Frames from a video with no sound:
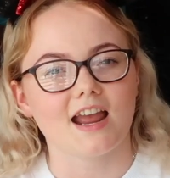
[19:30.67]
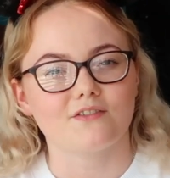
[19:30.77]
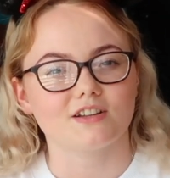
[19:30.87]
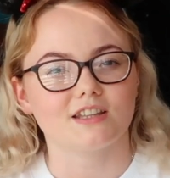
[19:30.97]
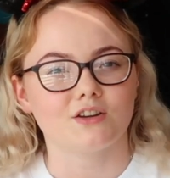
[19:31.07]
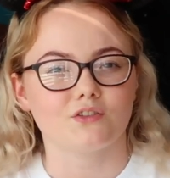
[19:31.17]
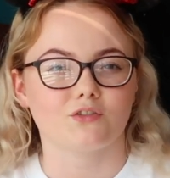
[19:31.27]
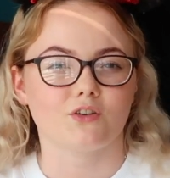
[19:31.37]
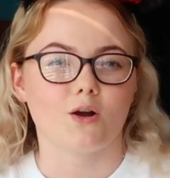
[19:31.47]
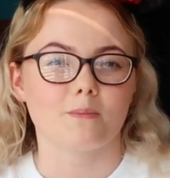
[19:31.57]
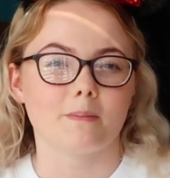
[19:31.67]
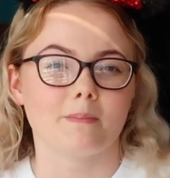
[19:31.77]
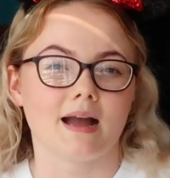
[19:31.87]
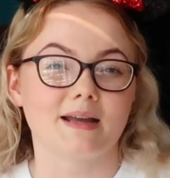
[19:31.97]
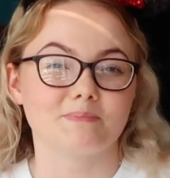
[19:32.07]
everything from
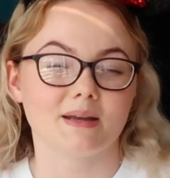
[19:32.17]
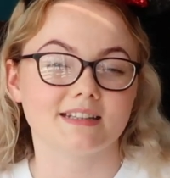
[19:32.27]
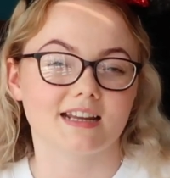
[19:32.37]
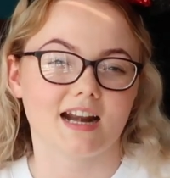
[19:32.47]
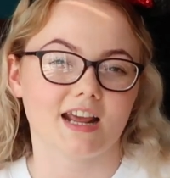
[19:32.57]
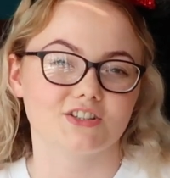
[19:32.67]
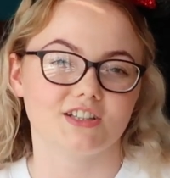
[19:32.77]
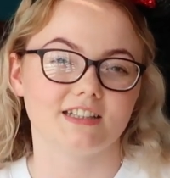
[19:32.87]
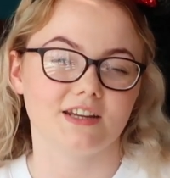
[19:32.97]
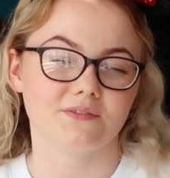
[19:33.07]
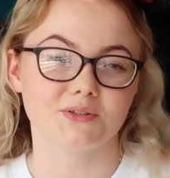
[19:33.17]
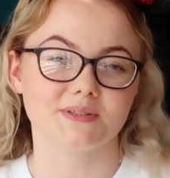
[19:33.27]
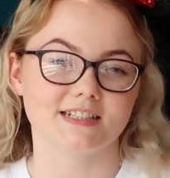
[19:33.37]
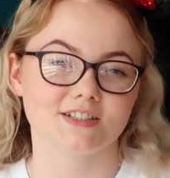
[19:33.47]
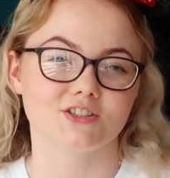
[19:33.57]
my pin collection. If you
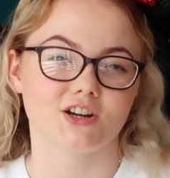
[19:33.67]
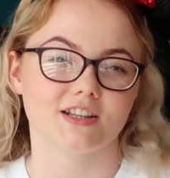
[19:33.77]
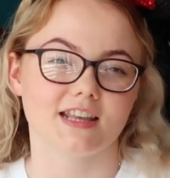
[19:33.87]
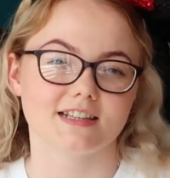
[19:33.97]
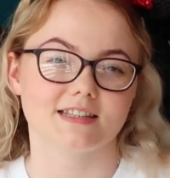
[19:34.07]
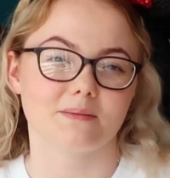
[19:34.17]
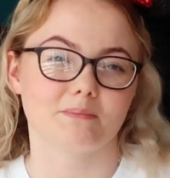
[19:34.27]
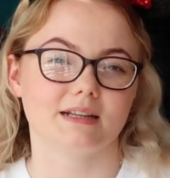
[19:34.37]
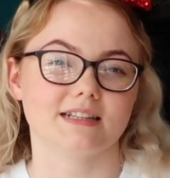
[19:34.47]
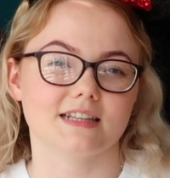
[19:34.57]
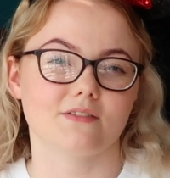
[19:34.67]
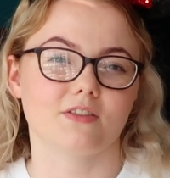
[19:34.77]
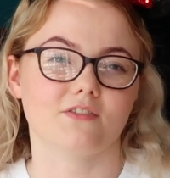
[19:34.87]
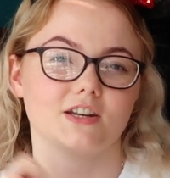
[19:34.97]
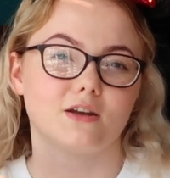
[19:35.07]
did enjoy this, then please give the
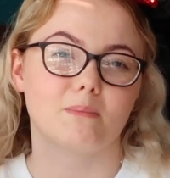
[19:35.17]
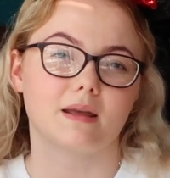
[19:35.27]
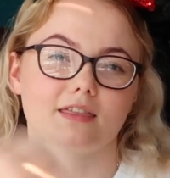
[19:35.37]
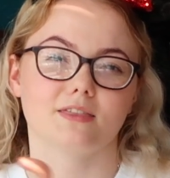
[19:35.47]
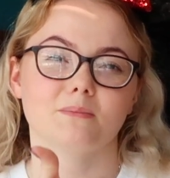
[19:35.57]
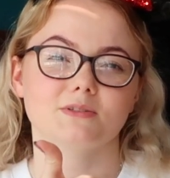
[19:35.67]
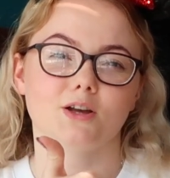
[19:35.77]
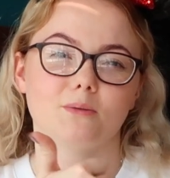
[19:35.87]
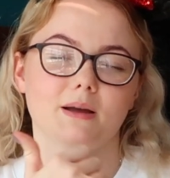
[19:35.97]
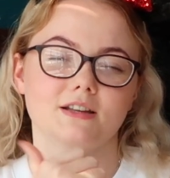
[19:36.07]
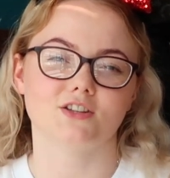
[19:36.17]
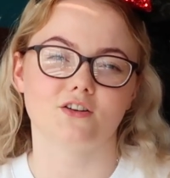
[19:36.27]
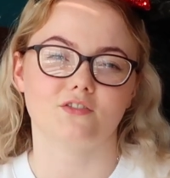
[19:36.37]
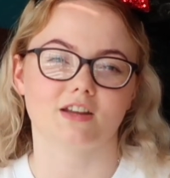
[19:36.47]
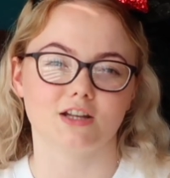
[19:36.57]
video a big thumbs up and
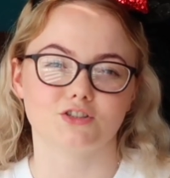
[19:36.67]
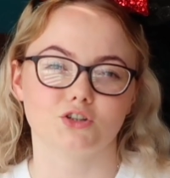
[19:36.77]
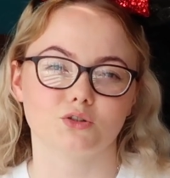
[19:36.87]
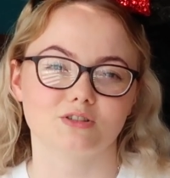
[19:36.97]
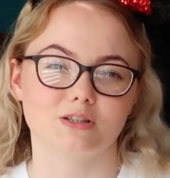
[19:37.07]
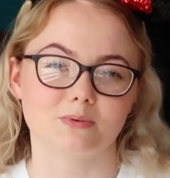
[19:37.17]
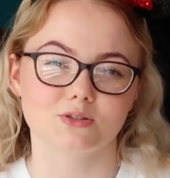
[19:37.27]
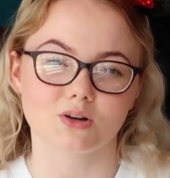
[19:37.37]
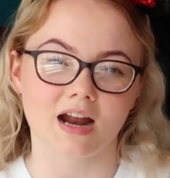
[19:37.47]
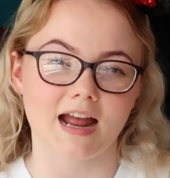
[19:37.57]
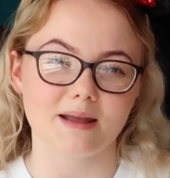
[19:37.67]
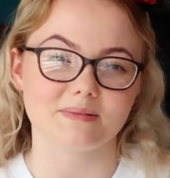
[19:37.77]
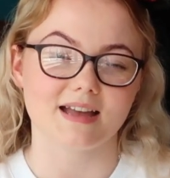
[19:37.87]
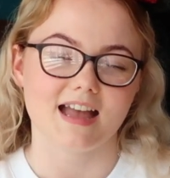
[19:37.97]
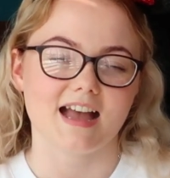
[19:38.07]
don't forget to subscribe.
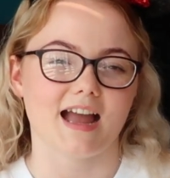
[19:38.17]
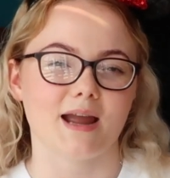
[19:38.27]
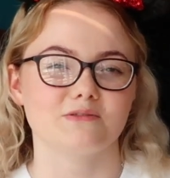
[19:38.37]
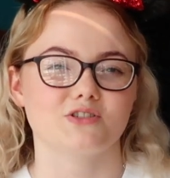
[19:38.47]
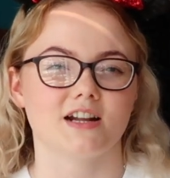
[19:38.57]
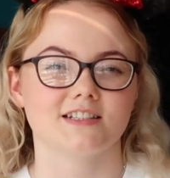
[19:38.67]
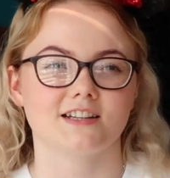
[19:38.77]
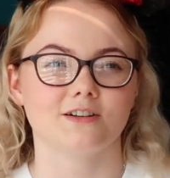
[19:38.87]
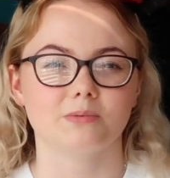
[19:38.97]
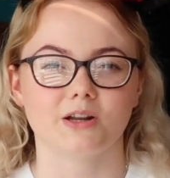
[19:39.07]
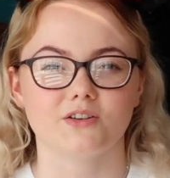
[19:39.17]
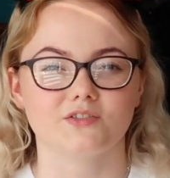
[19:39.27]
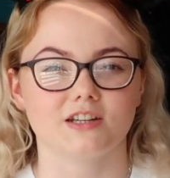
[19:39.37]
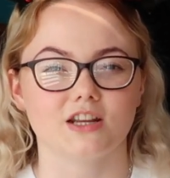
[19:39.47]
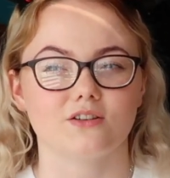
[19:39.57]
I'm trying to upload
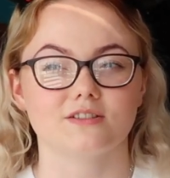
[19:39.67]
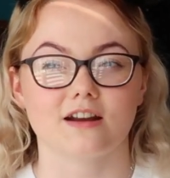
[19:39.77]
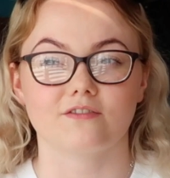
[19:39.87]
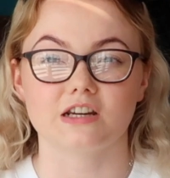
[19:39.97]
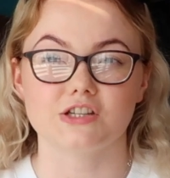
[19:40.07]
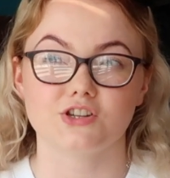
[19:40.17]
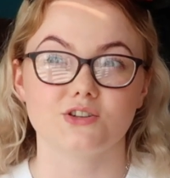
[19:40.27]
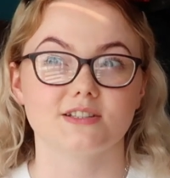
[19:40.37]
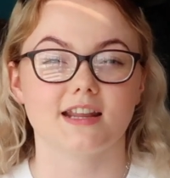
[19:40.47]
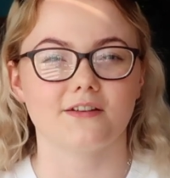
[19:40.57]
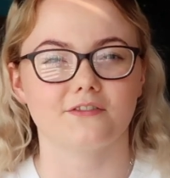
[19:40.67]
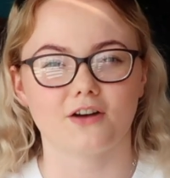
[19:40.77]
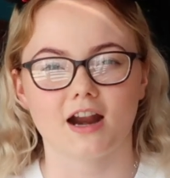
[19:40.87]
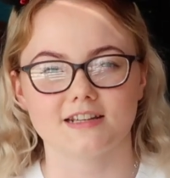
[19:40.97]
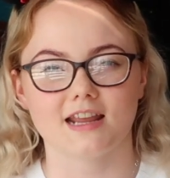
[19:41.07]
videos every Tuesday and
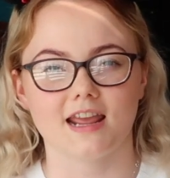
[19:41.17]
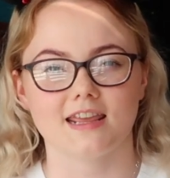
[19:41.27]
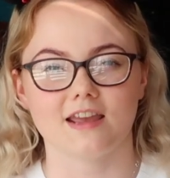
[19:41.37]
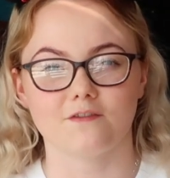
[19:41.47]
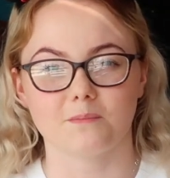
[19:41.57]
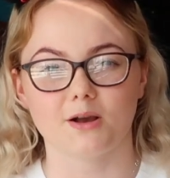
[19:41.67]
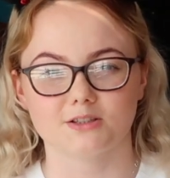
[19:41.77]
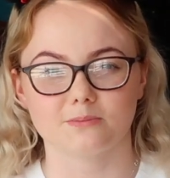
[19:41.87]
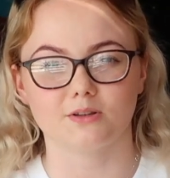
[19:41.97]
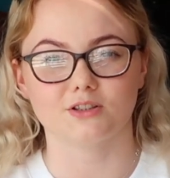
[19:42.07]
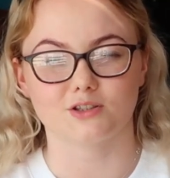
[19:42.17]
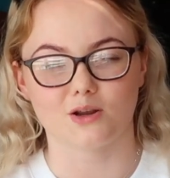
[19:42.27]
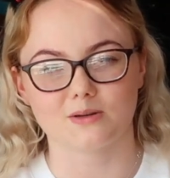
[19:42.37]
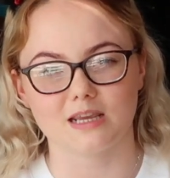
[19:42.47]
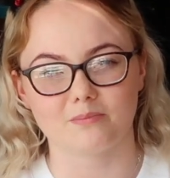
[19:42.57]
Friday if possible, so
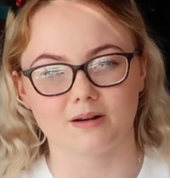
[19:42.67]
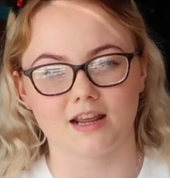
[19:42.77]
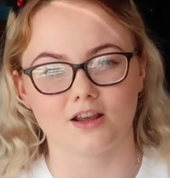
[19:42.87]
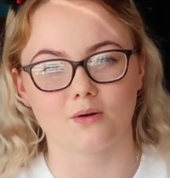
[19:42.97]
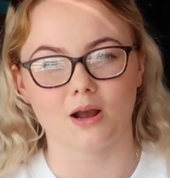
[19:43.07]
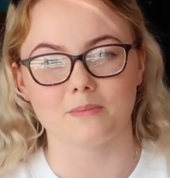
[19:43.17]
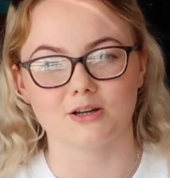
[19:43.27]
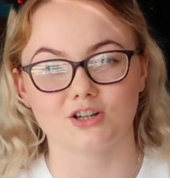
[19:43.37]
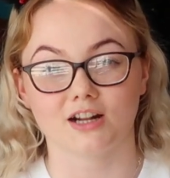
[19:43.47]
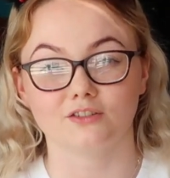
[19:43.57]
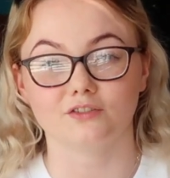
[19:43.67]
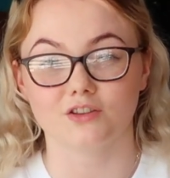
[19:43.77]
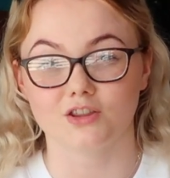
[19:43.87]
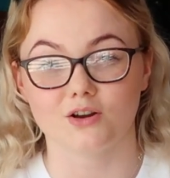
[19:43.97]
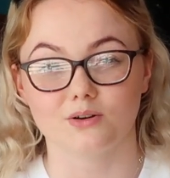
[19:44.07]
keep an eye out on my channel for
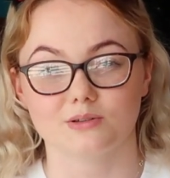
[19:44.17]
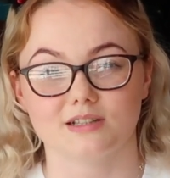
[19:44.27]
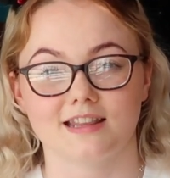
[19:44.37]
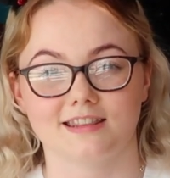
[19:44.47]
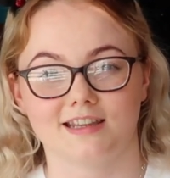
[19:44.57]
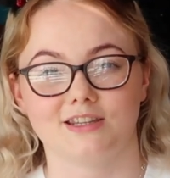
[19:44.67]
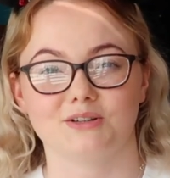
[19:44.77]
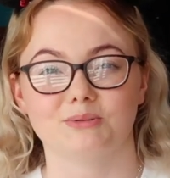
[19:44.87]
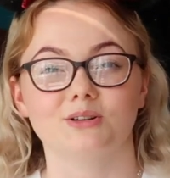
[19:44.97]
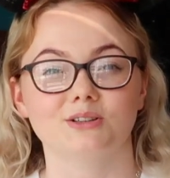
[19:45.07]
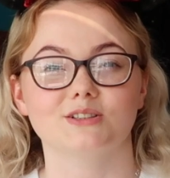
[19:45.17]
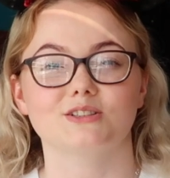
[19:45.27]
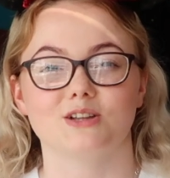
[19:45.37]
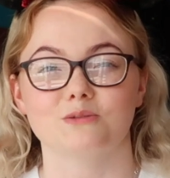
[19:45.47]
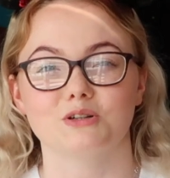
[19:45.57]
those, and thank you all
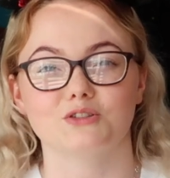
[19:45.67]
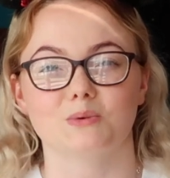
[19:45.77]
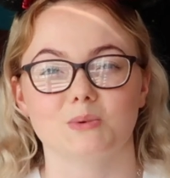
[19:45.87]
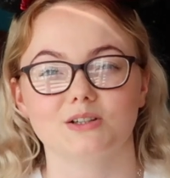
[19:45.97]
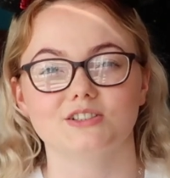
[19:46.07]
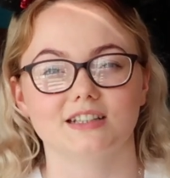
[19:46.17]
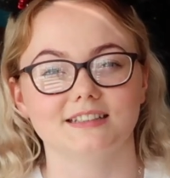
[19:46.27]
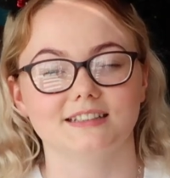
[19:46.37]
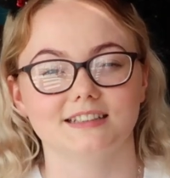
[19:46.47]
so much for watching.